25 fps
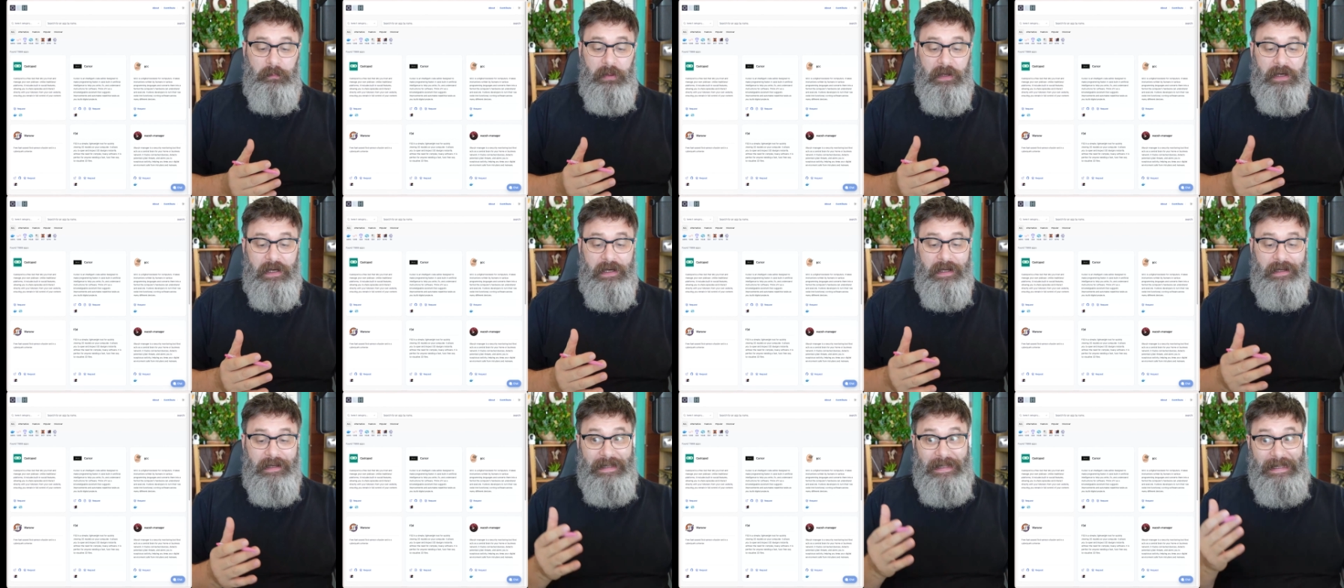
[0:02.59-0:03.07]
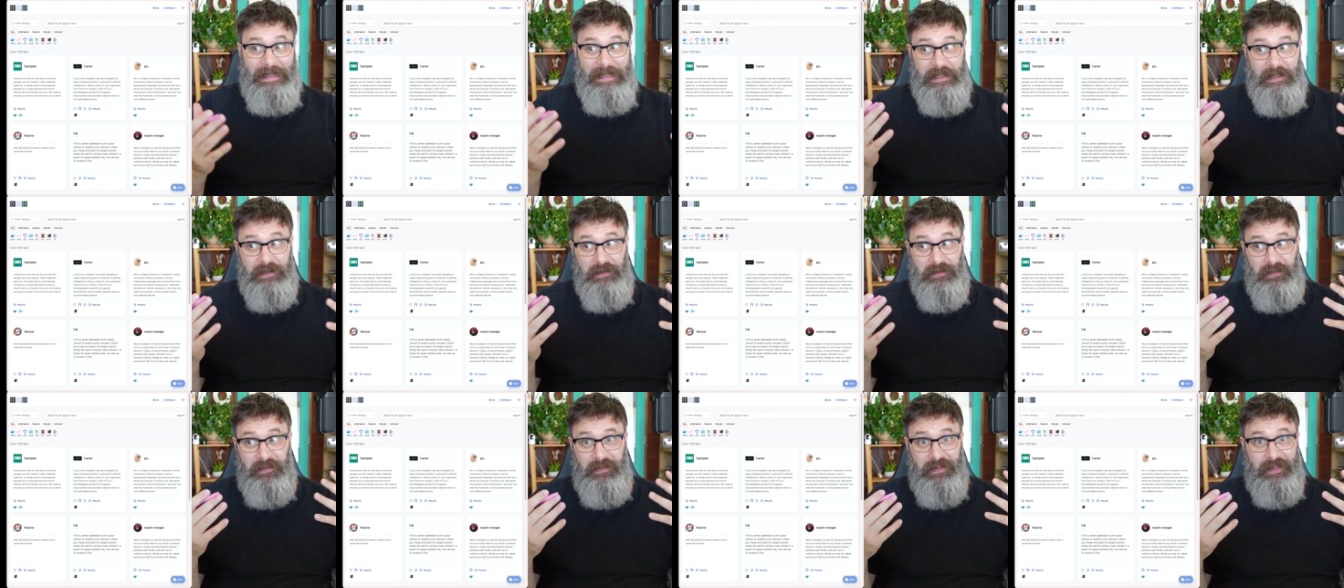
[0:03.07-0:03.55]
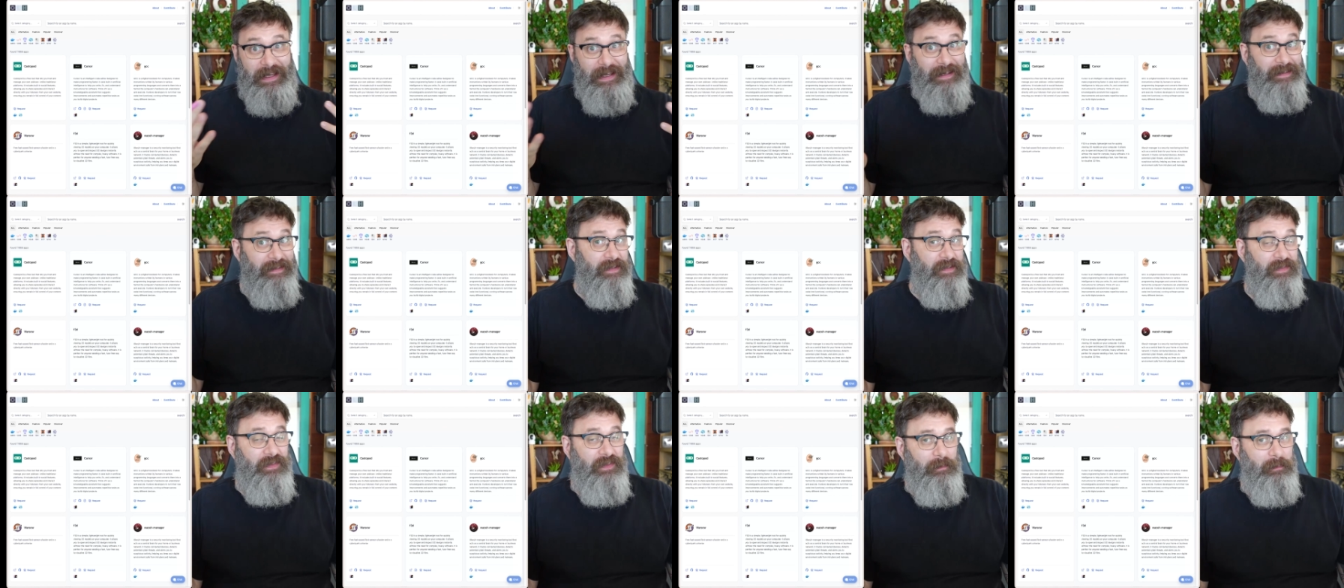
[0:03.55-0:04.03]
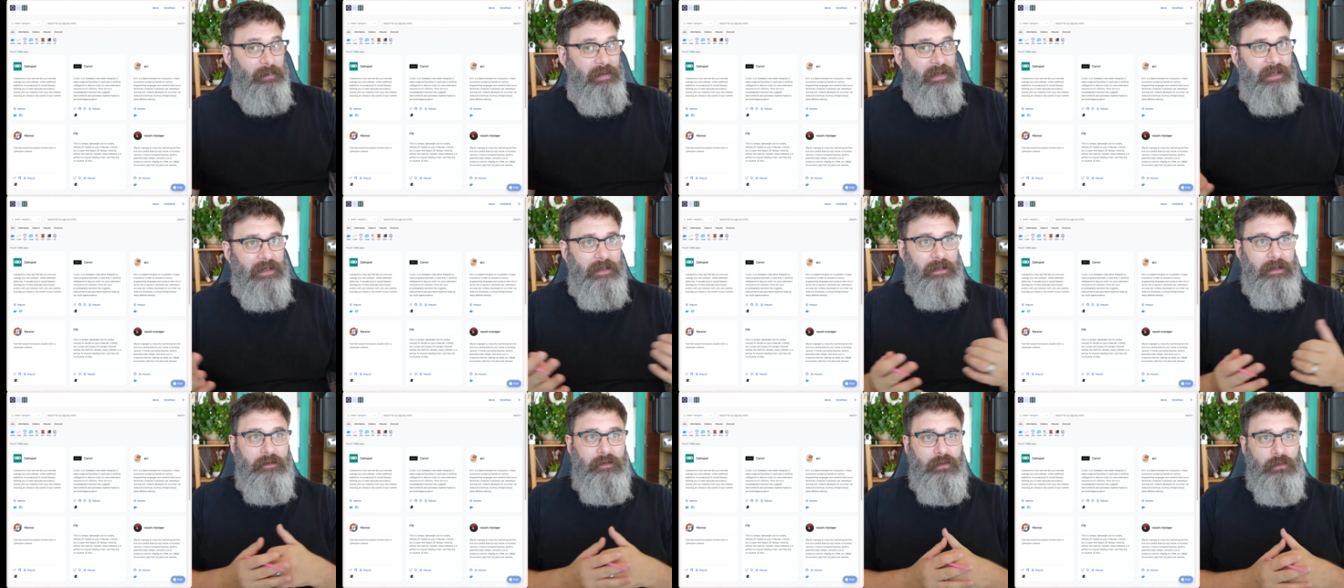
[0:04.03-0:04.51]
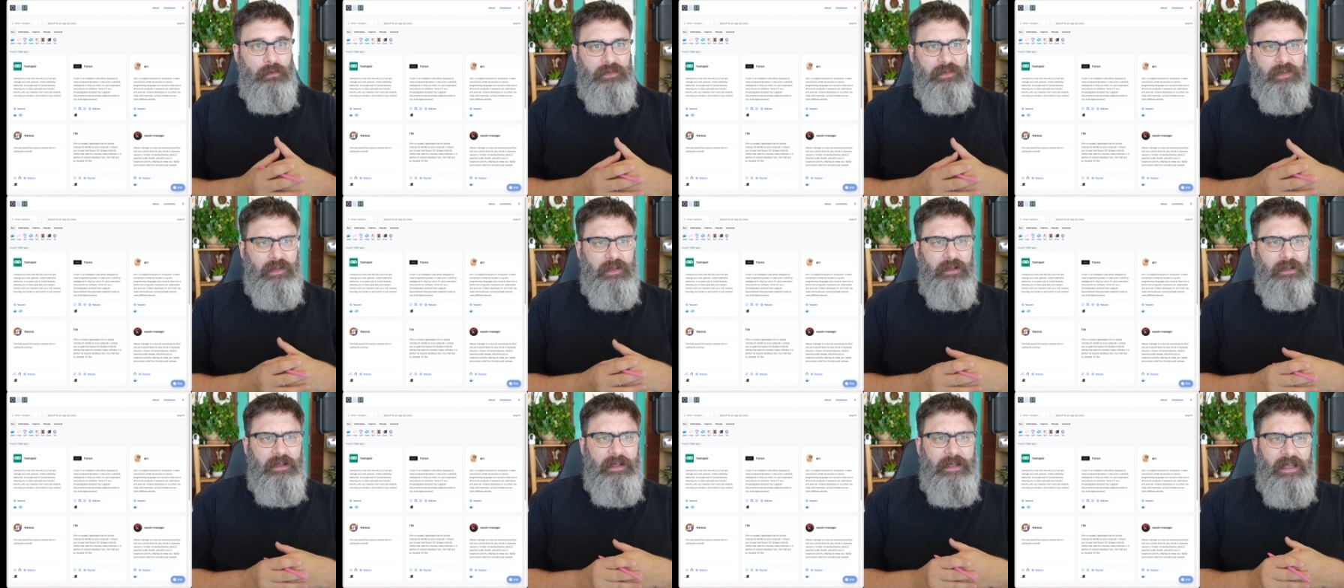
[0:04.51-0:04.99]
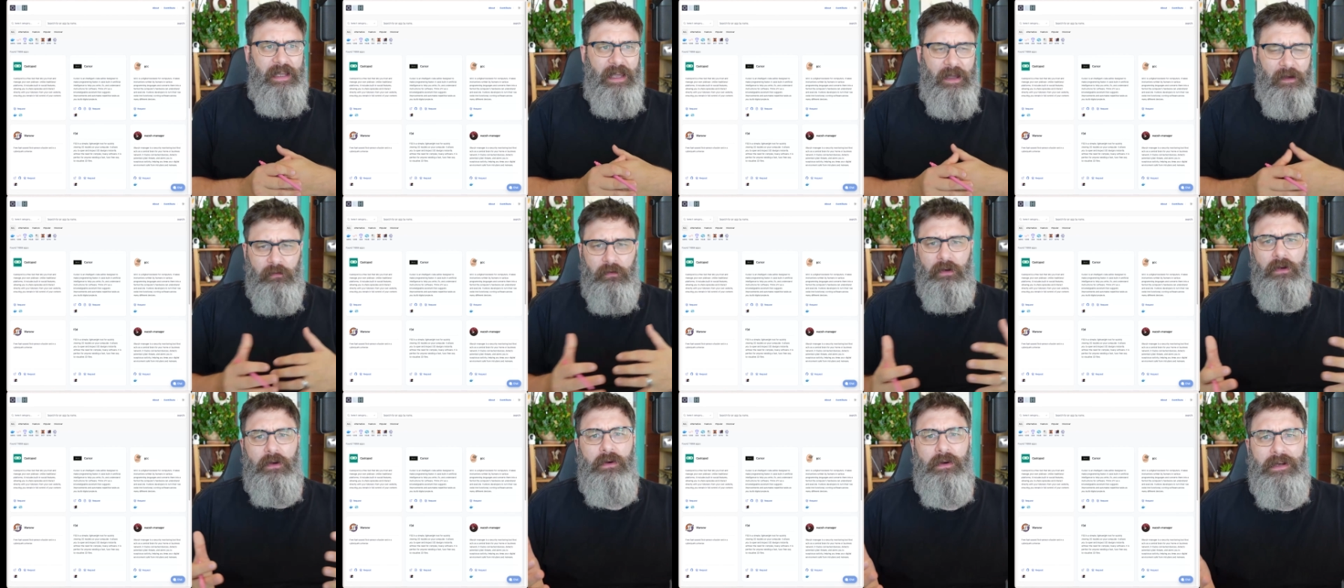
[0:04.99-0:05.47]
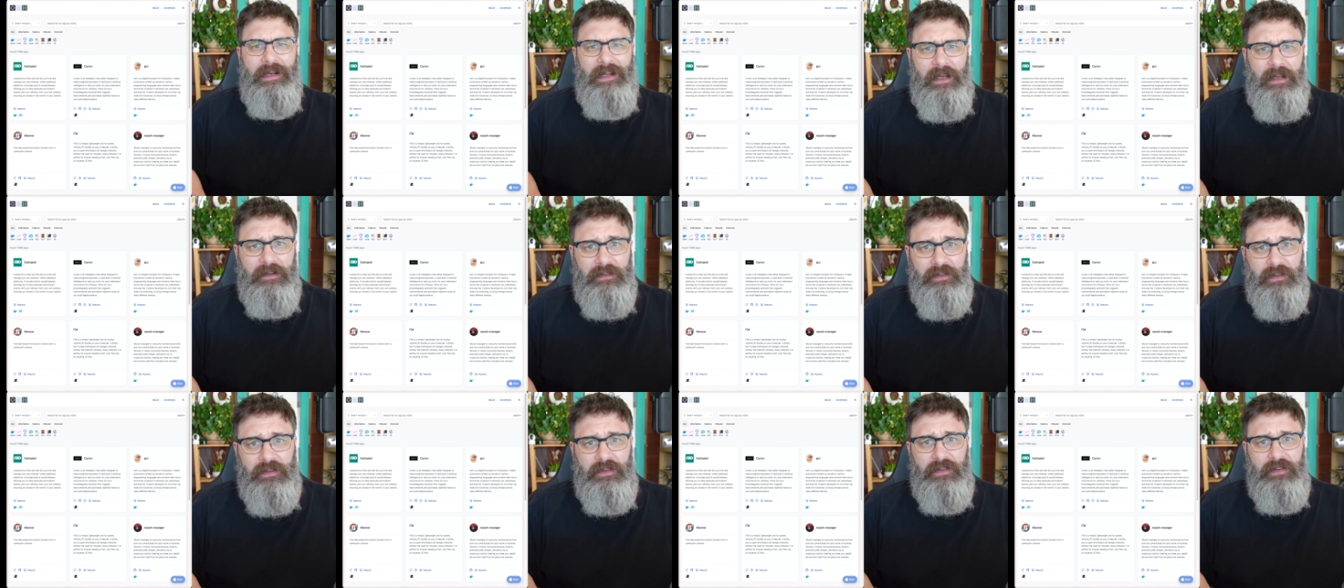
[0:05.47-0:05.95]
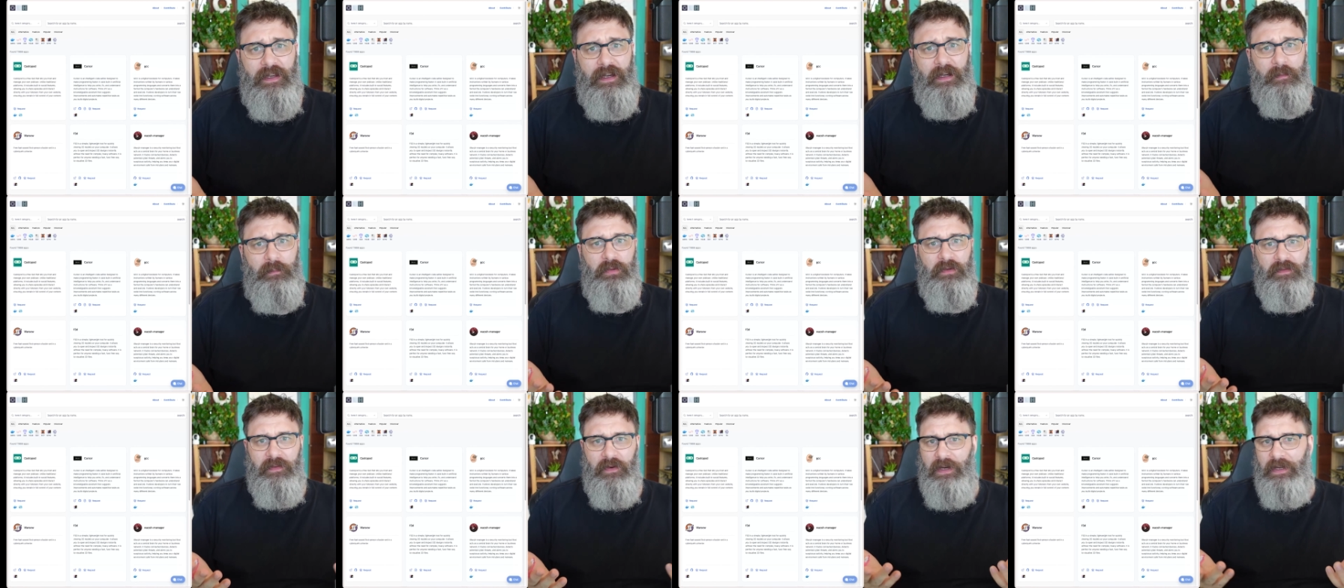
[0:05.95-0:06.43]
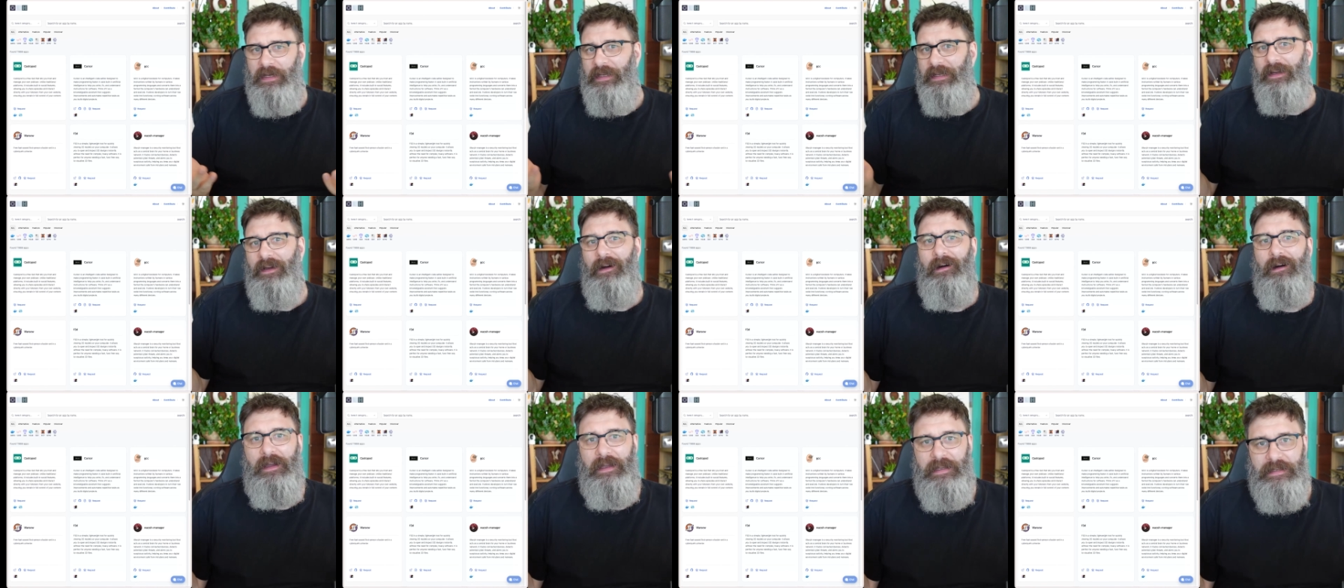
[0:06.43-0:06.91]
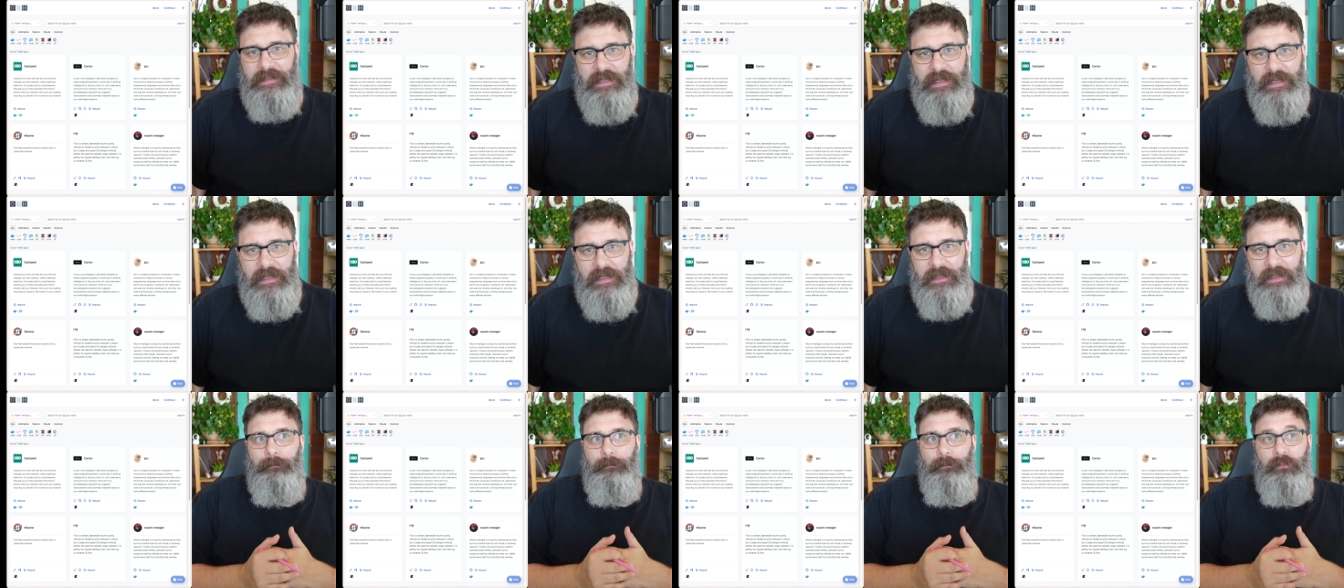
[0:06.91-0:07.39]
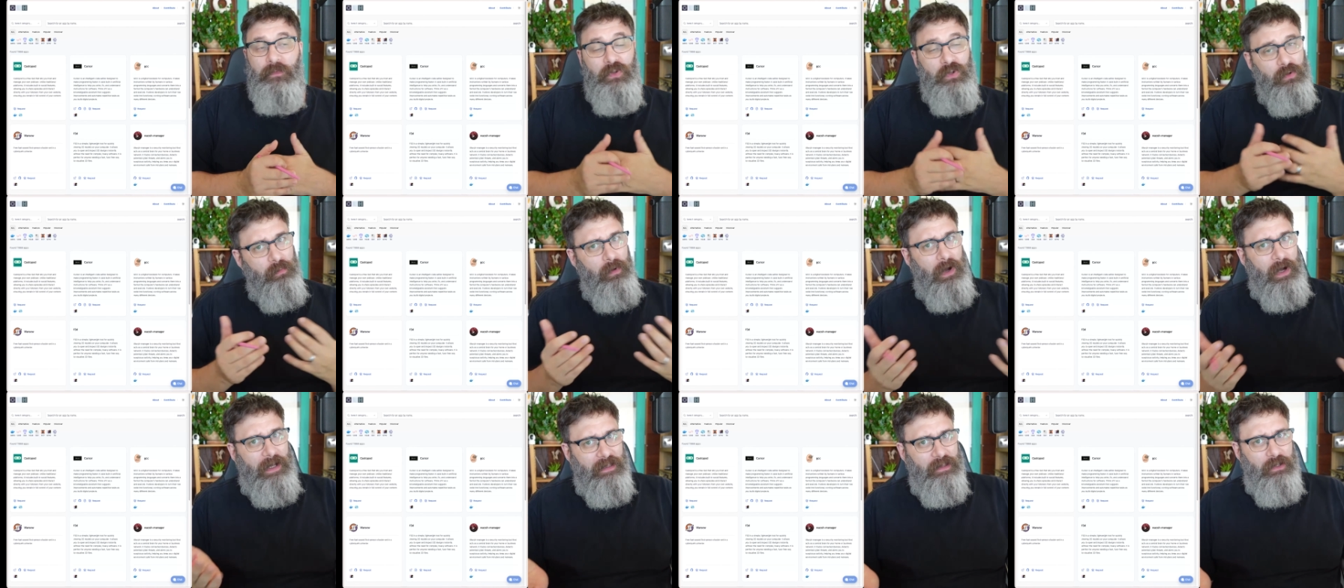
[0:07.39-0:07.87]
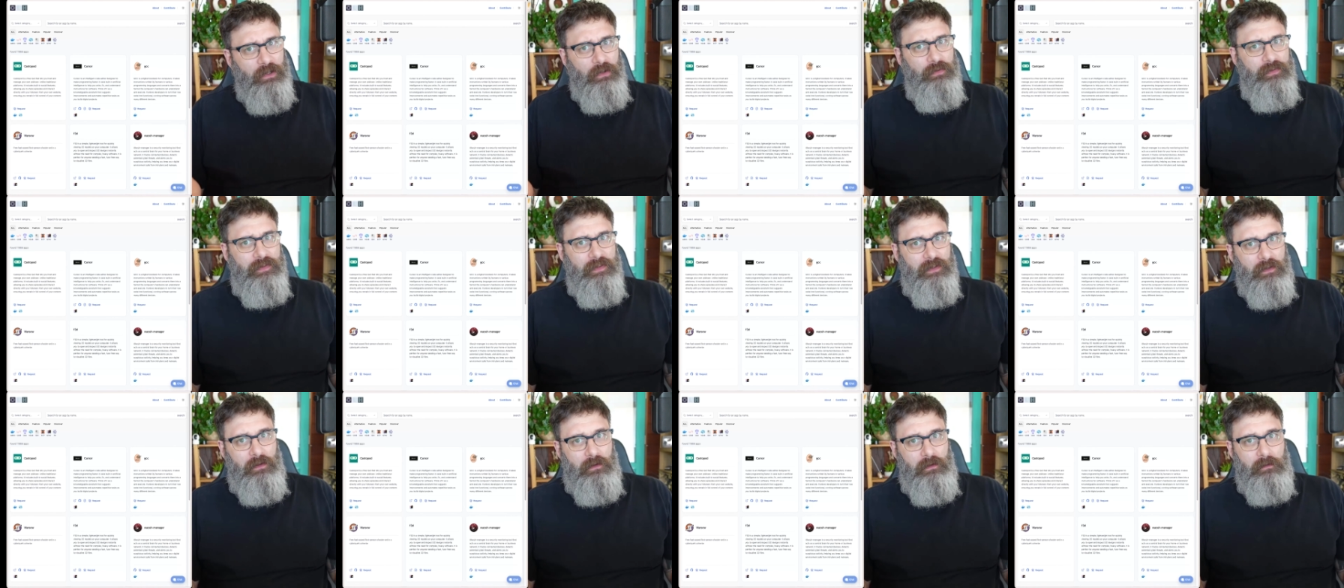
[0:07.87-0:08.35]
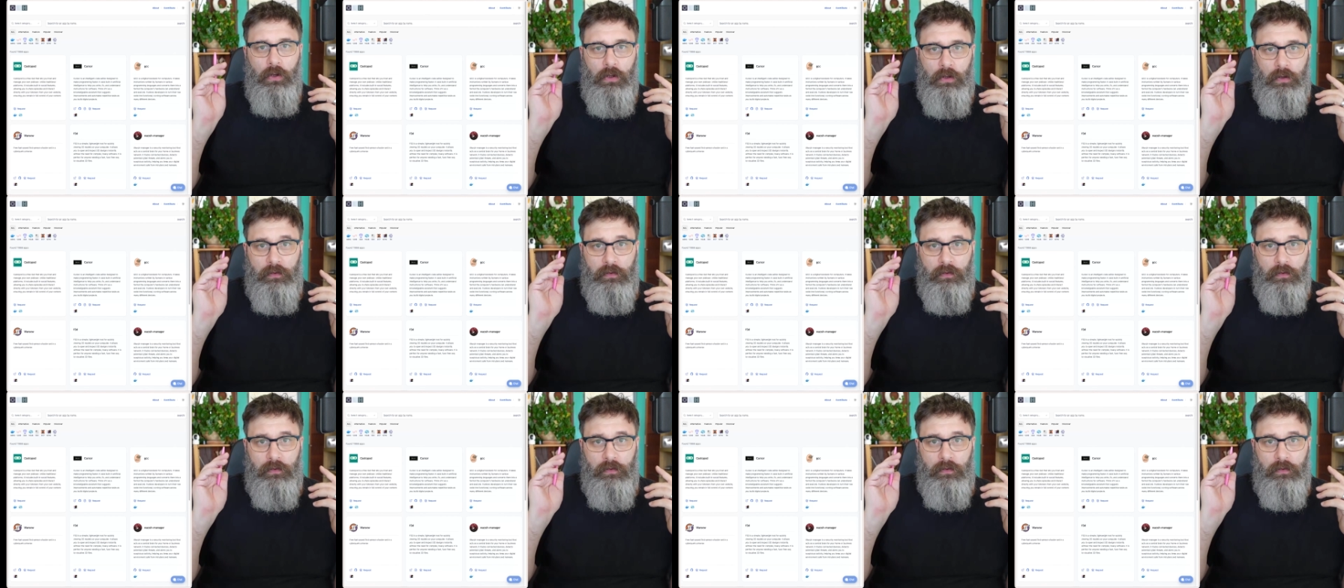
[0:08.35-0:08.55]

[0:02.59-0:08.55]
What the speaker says: but if that disappears or suddenly everyone has to start providing ID, you might lose it all.